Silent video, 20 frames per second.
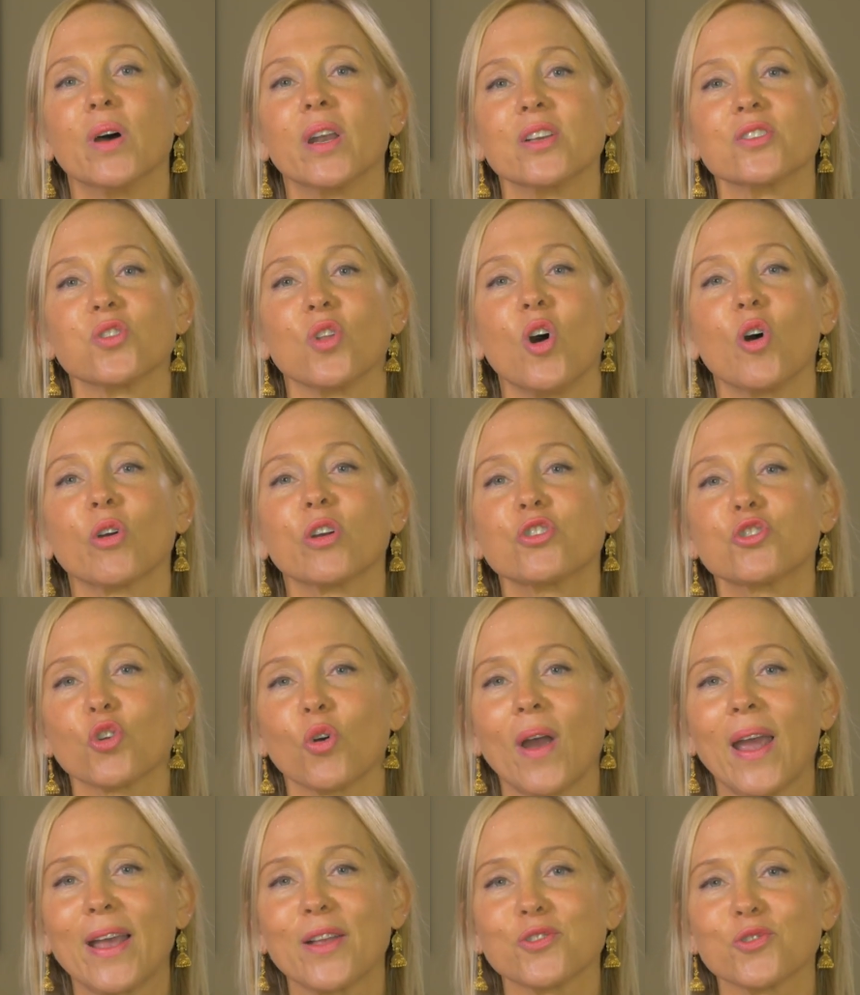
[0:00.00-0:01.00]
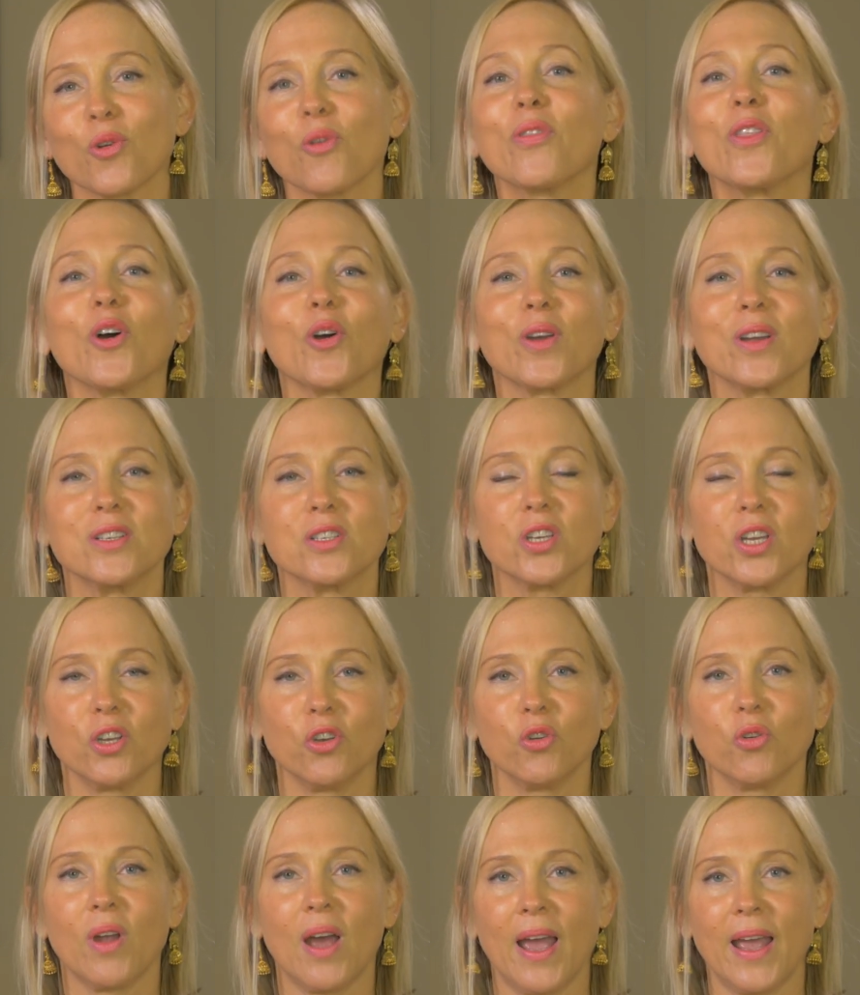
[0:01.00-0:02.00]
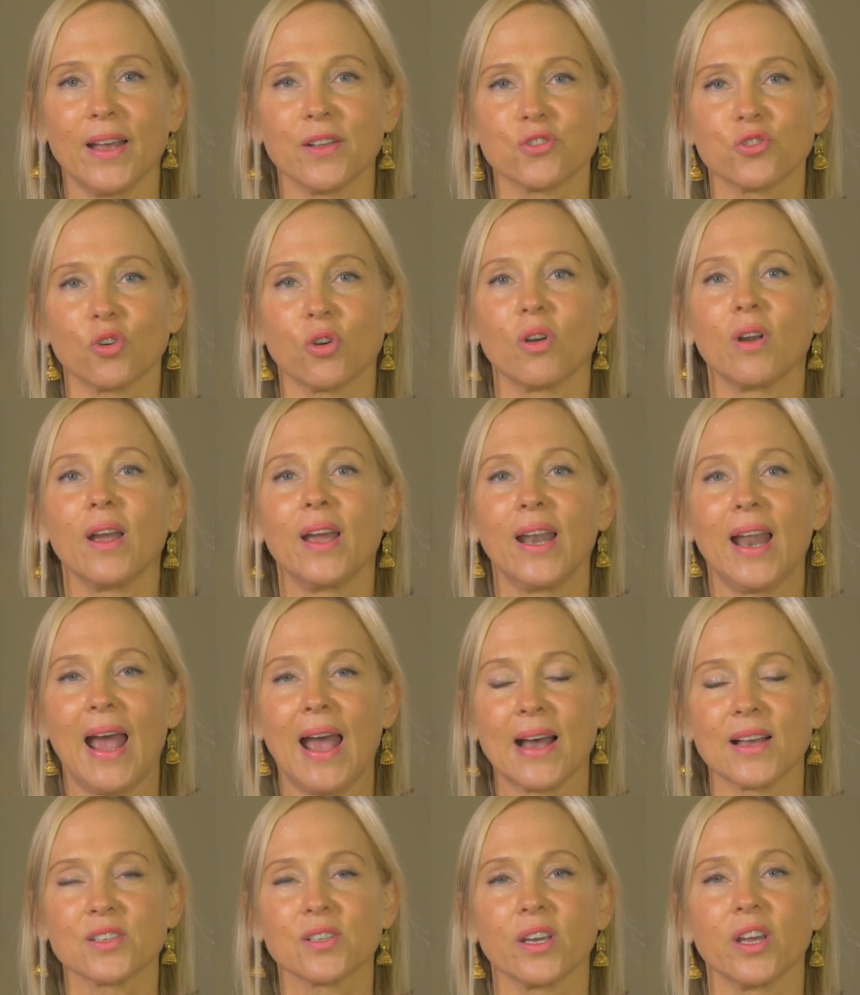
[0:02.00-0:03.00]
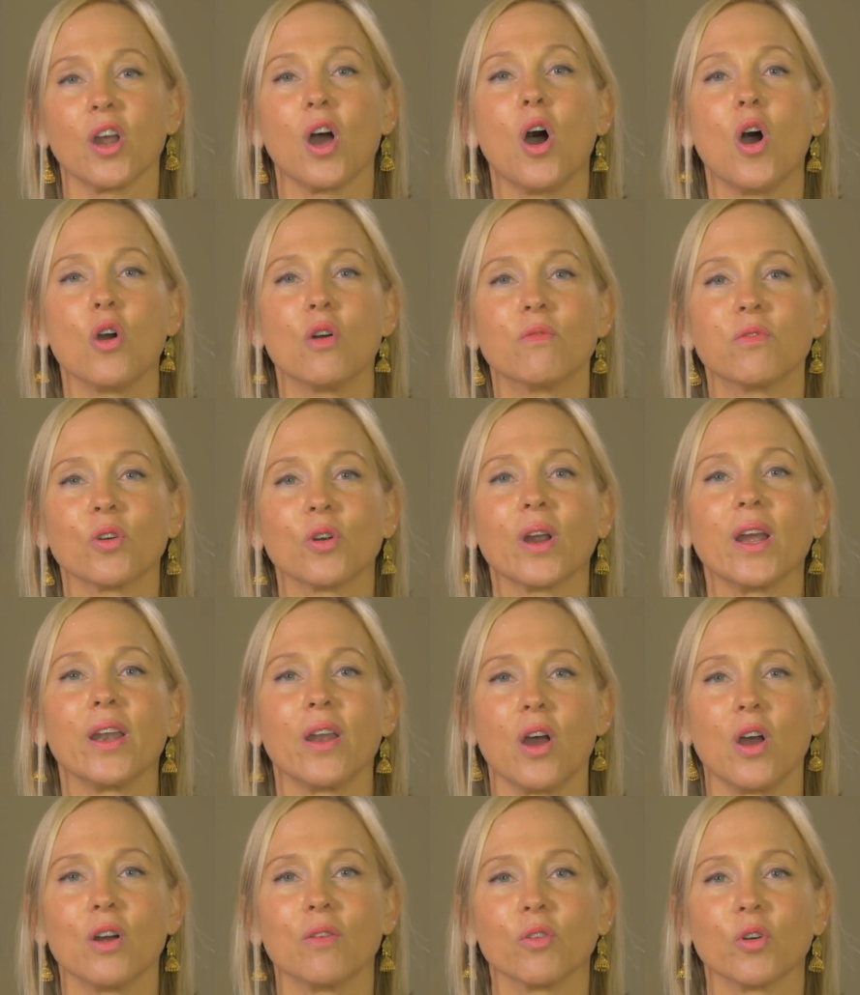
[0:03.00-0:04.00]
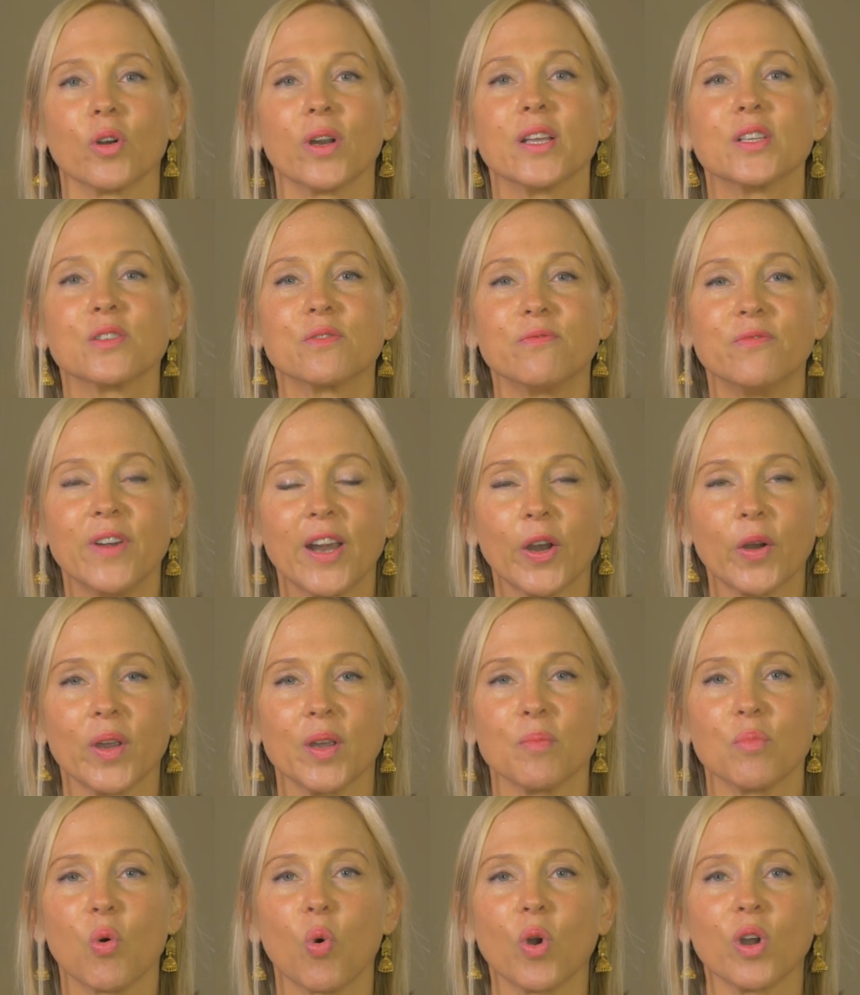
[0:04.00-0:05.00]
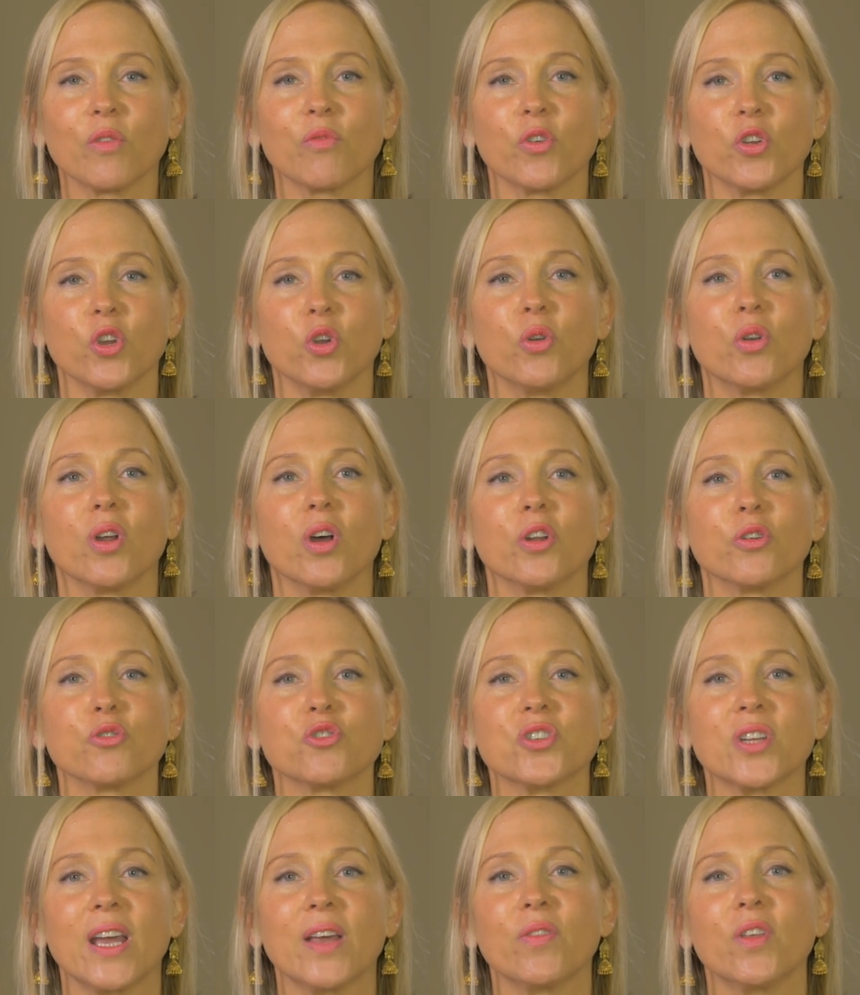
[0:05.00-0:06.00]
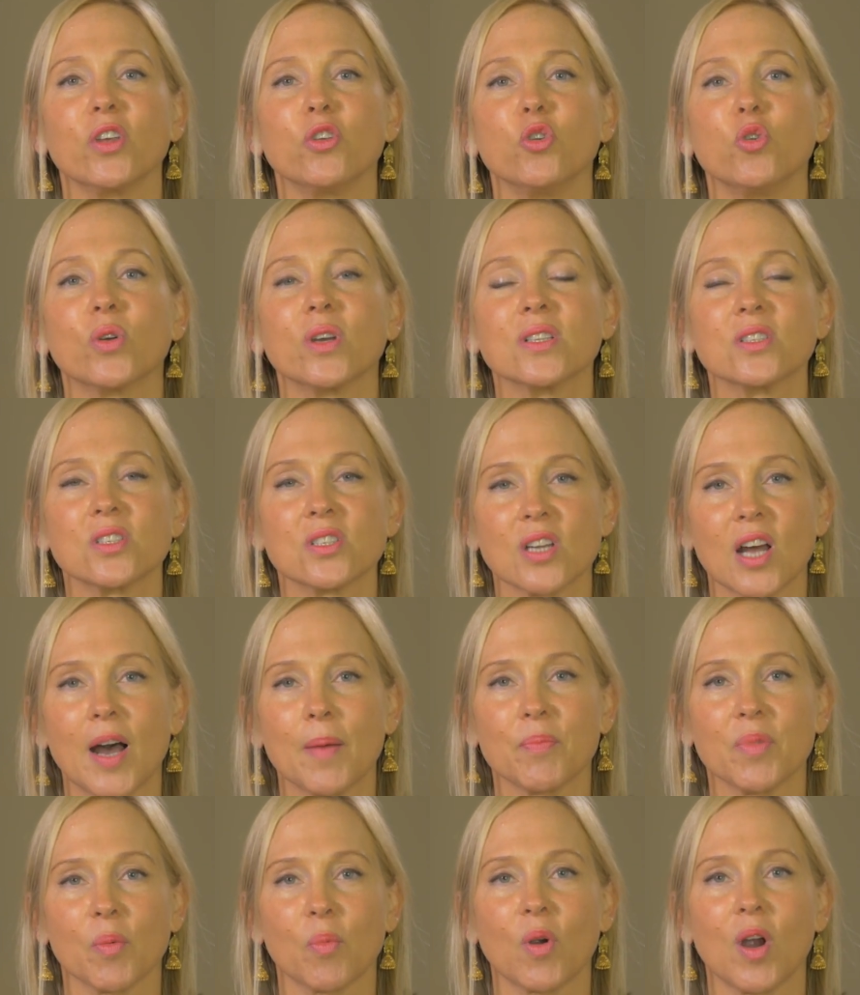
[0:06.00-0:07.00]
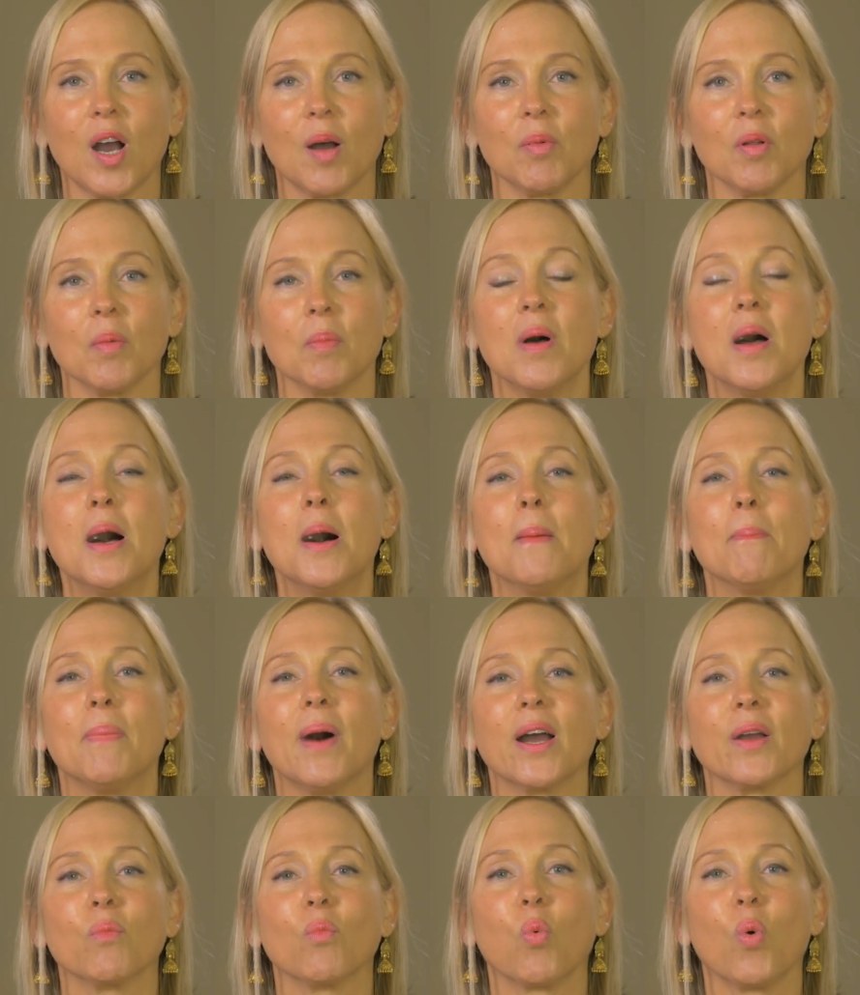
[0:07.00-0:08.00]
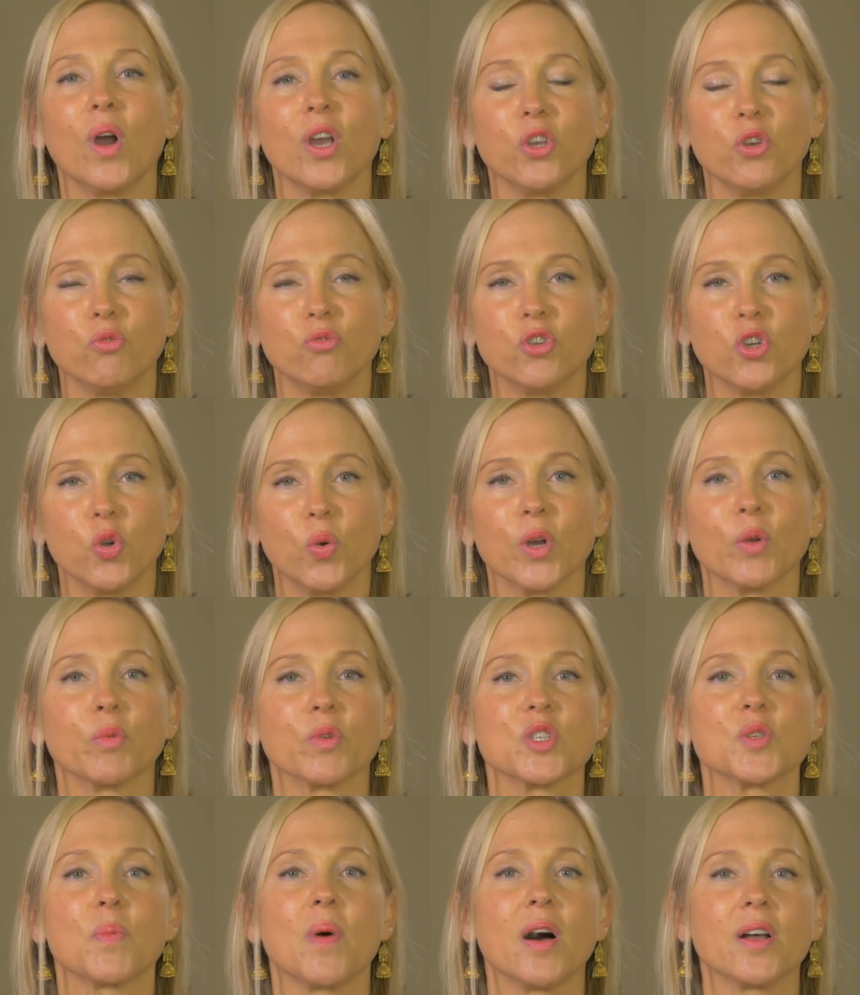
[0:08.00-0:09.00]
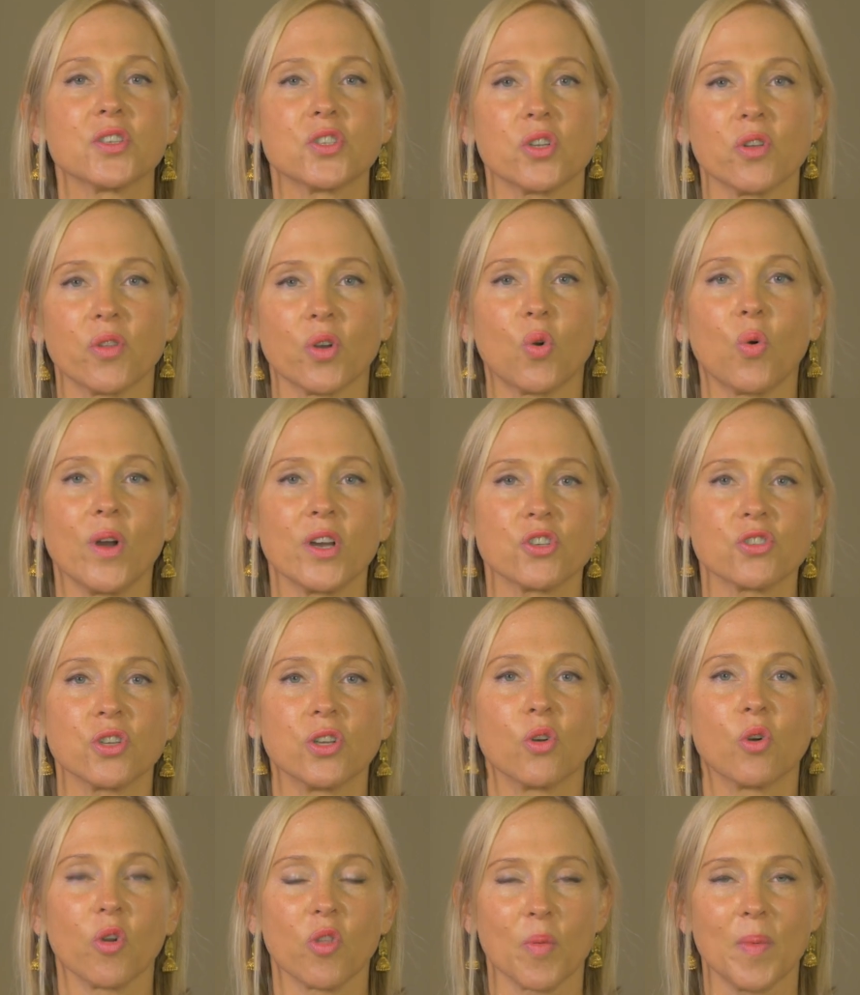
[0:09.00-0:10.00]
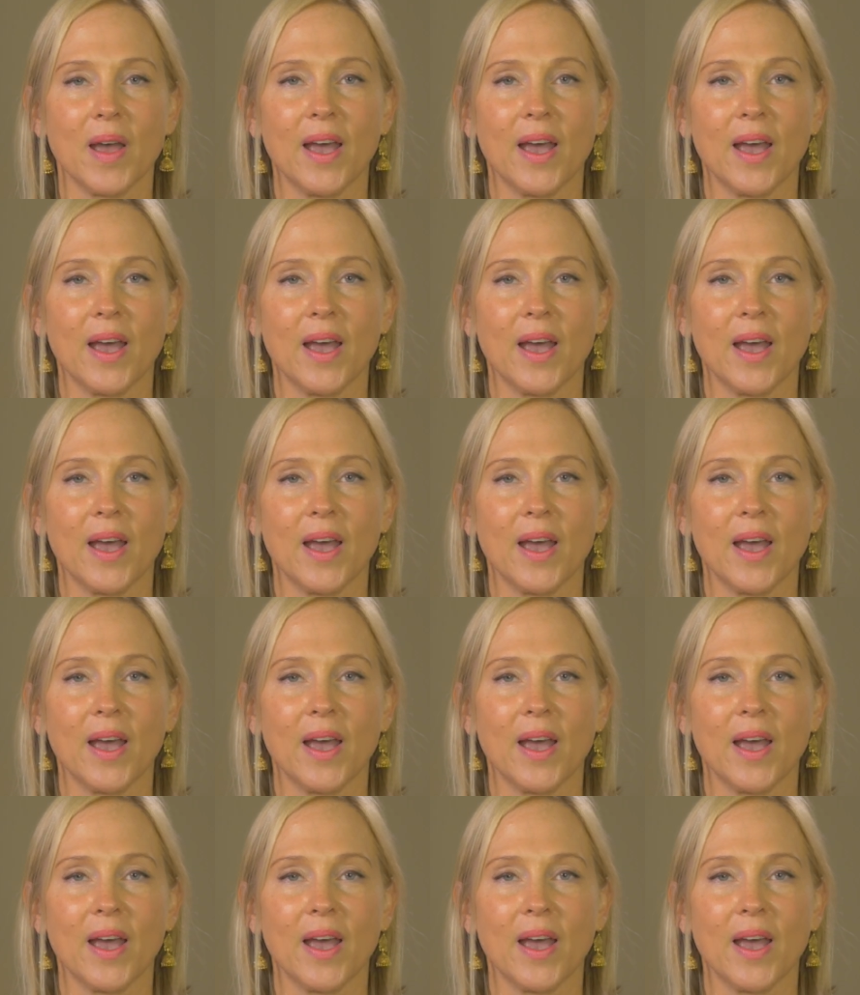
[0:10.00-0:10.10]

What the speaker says: but as long as you'll answer, they'll continue to answer and ask it over and over. It's very important for you to understand that you can stop the problem by what you do in response to the question or